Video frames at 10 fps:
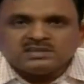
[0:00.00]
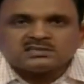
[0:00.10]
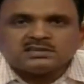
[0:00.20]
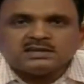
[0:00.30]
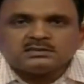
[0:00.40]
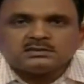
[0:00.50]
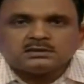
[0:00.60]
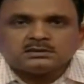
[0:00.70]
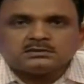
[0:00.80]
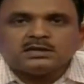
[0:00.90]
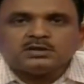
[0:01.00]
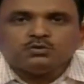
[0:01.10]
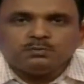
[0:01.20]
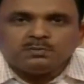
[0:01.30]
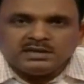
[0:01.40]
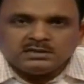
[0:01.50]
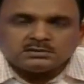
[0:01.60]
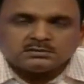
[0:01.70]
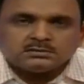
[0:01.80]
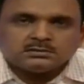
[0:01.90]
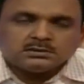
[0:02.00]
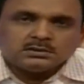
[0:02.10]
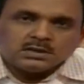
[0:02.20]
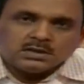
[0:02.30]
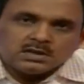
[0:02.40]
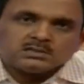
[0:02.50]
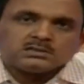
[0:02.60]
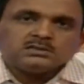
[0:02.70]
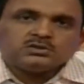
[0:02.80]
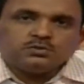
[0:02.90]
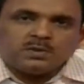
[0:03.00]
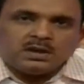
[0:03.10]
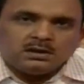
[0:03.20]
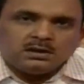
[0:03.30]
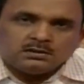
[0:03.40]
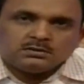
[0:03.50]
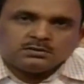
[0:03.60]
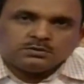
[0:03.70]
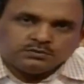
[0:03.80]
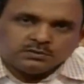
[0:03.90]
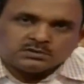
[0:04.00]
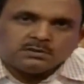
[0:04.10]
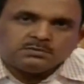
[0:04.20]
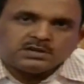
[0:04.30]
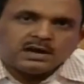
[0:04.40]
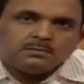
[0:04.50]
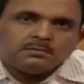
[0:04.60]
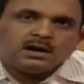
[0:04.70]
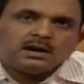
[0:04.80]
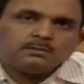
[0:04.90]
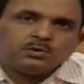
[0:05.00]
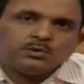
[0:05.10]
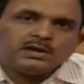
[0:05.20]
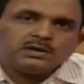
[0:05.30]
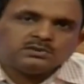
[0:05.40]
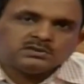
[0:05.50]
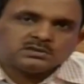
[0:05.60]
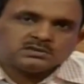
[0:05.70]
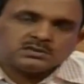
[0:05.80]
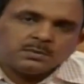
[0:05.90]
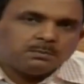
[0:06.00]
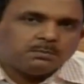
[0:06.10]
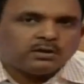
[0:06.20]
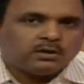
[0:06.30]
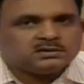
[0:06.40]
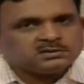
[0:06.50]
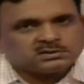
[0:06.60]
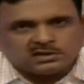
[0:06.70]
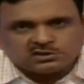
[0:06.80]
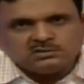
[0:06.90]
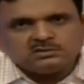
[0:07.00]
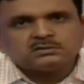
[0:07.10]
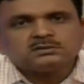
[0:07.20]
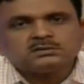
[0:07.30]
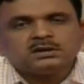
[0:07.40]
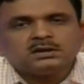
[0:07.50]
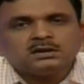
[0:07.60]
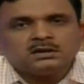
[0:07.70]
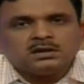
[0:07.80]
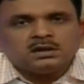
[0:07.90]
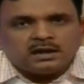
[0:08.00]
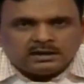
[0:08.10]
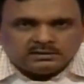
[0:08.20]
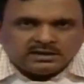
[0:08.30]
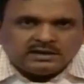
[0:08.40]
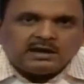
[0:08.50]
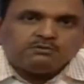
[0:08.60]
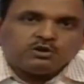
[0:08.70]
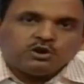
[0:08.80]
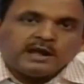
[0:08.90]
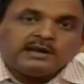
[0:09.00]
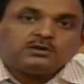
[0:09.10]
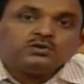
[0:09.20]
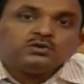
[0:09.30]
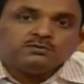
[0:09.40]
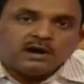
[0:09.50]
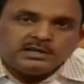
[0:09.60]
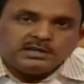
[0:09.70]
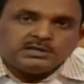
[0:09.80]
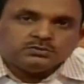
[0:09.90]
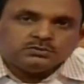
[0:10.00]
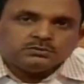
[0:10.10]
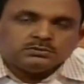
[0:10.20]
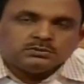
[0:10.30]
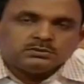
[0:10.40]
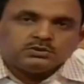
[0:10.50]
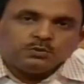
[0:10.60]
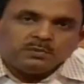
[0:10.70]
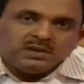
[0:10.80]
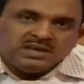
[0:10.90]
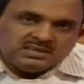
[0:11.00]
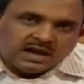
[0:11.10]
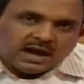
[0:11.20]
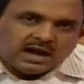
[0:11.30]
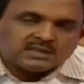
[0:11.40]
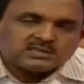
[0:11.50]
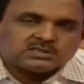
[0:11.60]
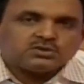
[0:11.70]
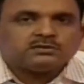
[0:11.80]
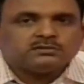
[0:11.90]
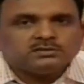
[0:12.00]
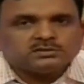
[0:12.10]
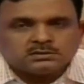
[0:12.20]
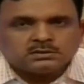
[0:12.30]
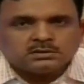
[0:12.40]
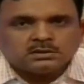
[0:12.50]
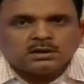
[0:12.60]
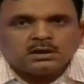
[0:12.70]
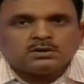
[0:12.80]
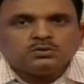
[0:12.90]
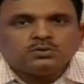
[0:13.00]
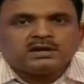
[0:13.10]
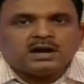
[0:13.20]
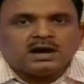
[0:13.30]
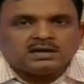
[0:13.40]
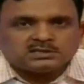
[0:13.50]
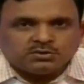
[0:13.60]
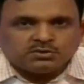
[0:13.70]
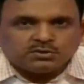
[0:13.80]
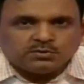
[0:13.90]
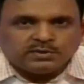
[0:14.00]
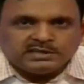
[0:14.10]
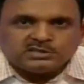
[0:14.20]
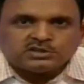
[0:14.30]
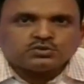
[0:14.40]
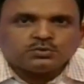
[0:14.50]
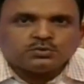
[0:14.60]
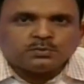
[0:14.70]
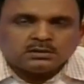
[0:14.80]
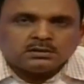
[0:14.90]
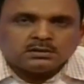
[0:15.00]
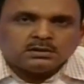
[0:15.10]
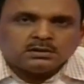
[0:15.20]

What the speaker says: My request is that you please listen to me for some time. I am going to discuss some important instructions, and then I would like to invite you to please ask your questions. You can ask your queries to me.